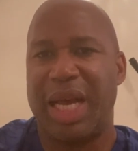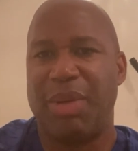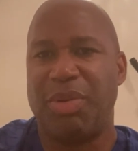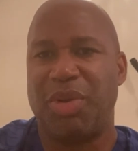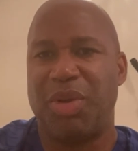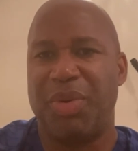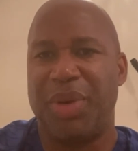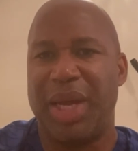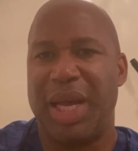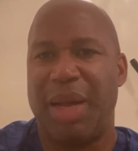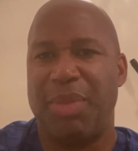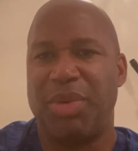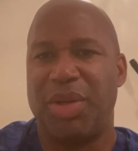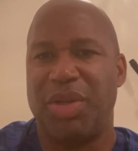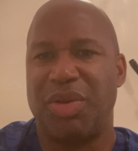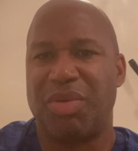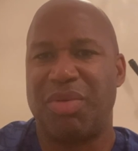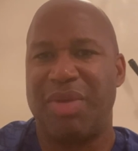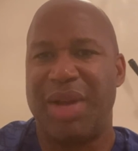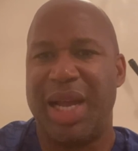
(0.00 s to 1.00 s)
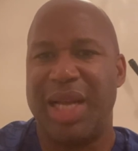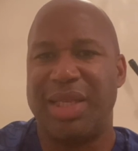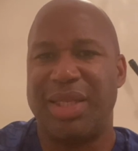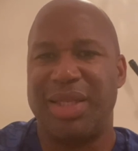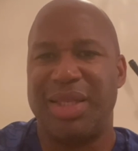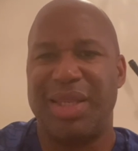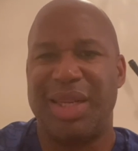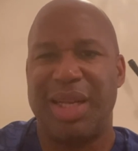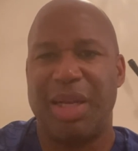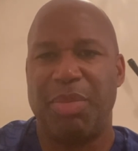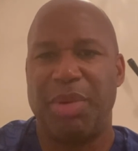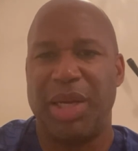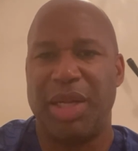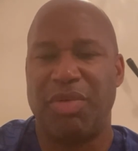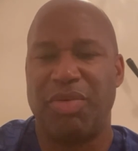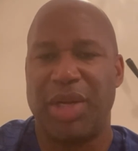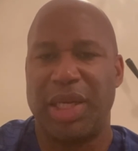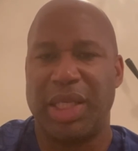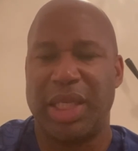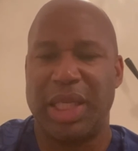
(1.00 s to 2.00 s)
to scratch? You know, it'd be
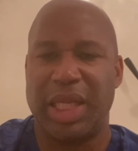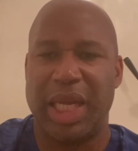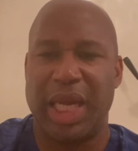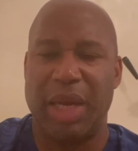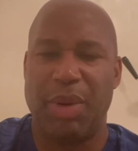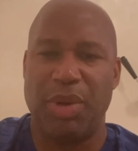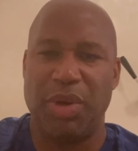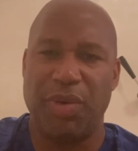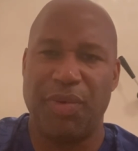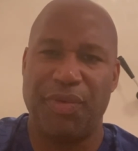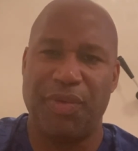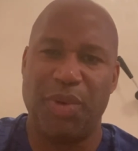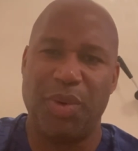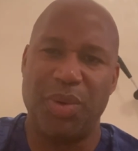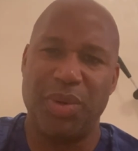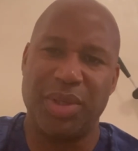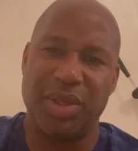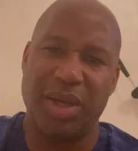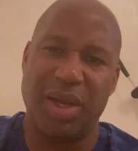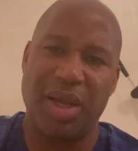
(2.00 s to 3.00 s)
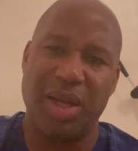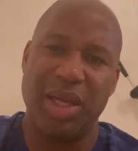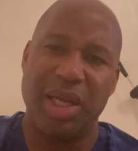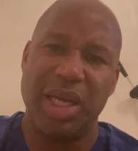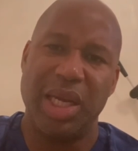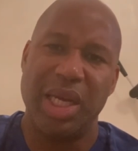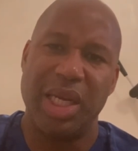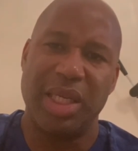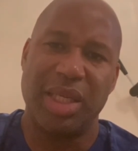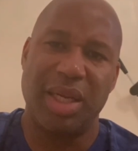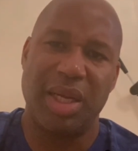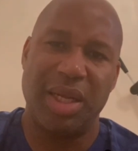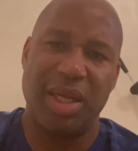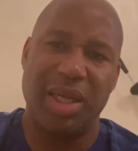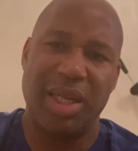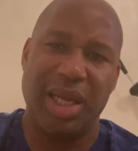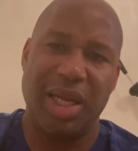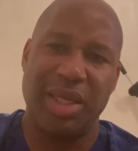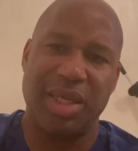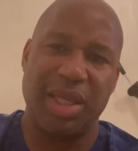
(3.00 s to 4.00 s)
interesting to hear what your thoughts are. So
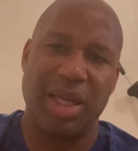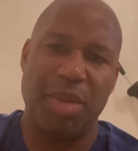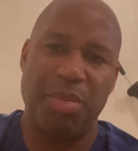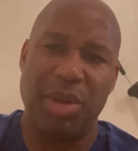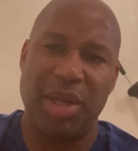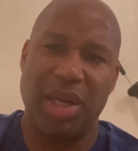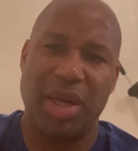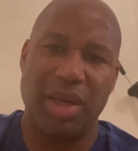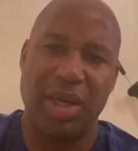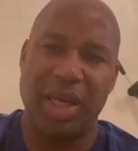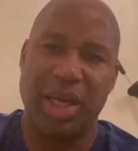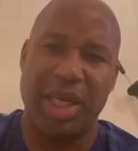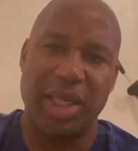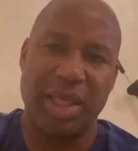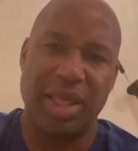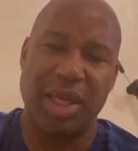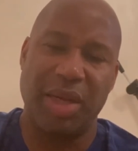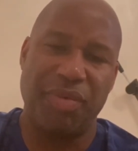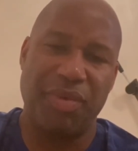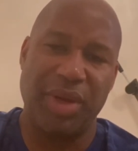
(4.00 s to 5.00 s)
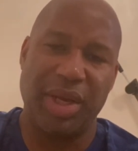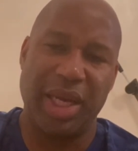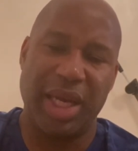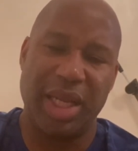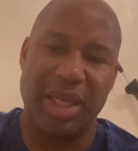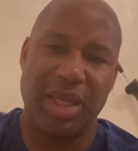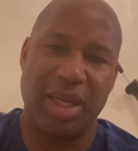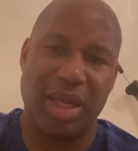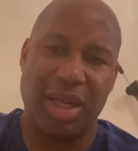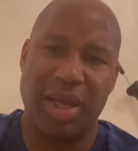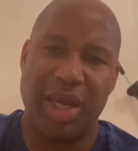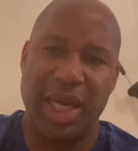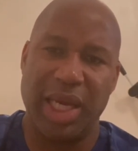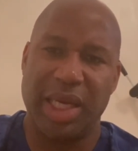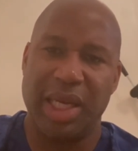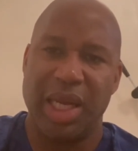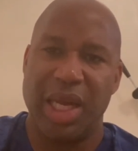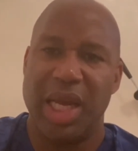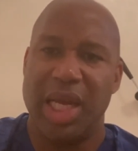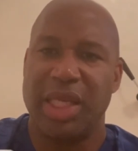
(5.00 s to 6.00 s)
let us know below, guys. And don't forget to
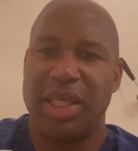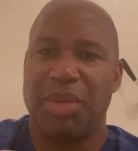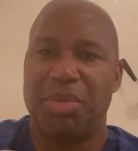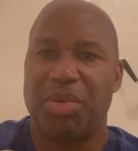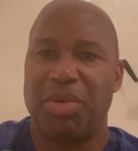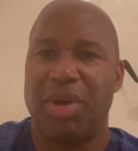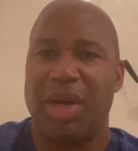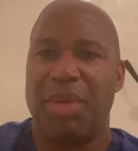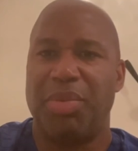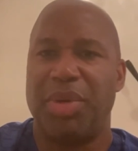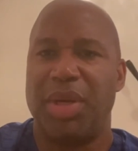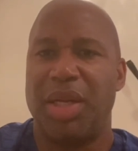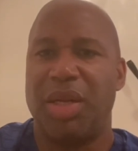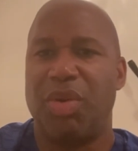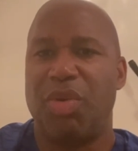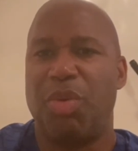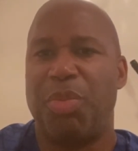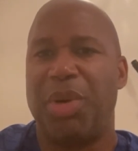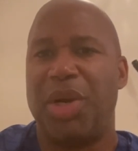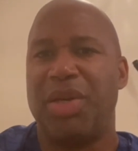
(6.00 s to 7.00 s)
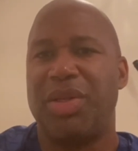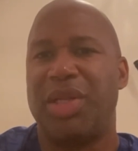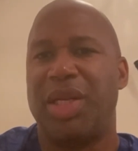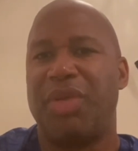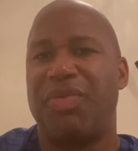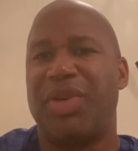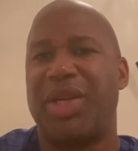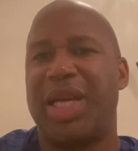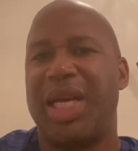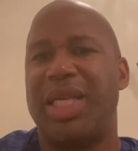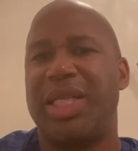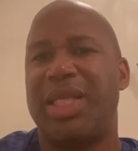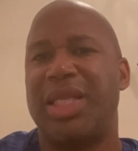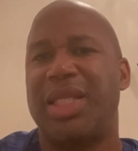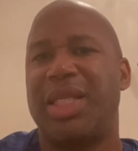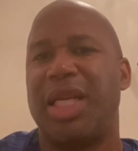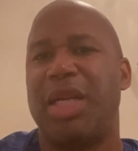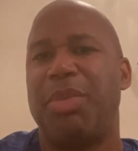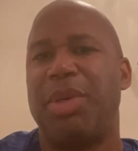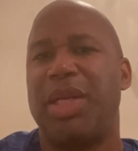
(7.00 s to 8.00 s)
like, subscribe, turn on all post
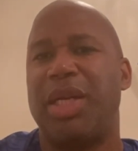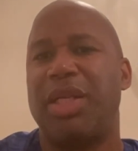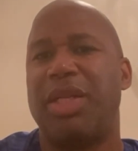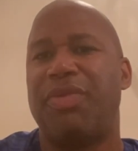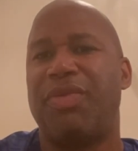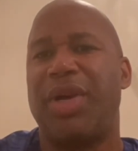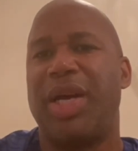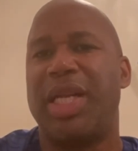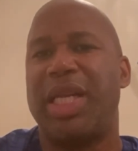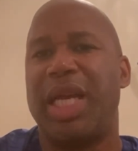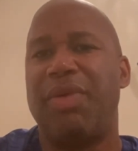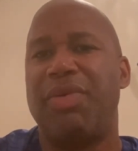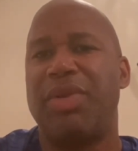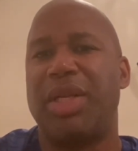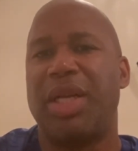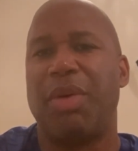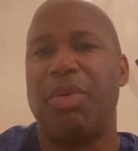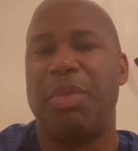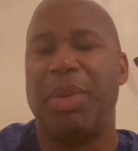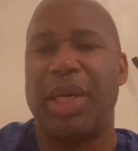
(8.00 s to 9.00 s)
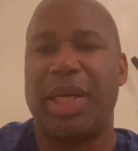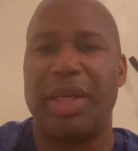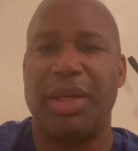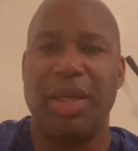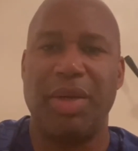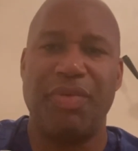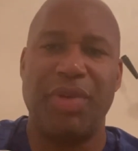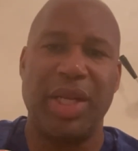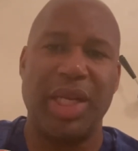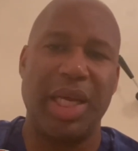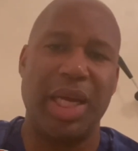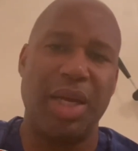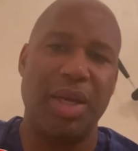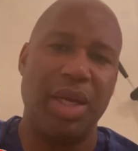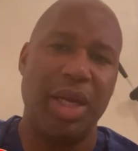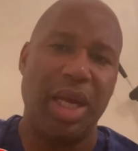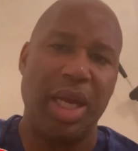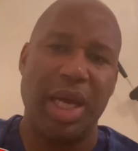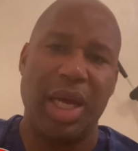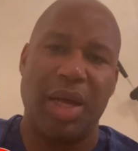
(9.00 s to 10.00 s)
notifications so you'll be notified every time I make a new video.
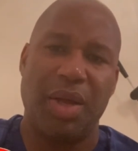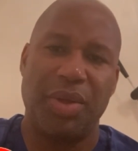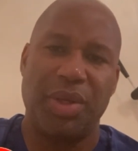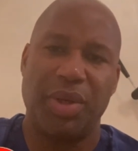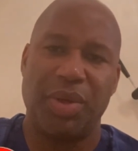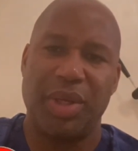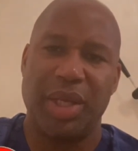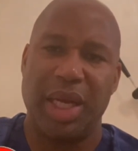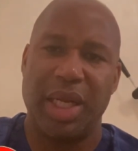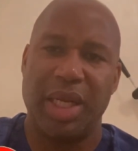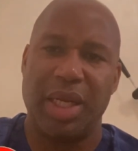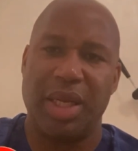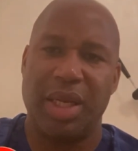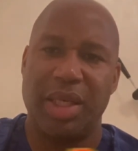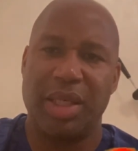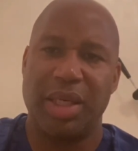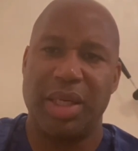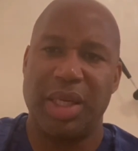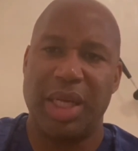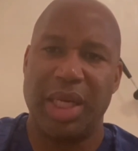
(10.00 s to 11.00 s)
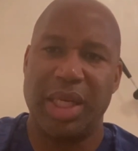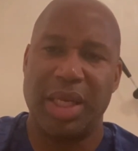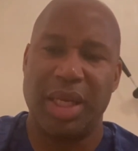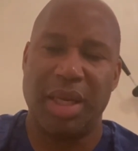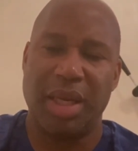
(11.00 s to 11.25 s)
Until then, I'll see you later.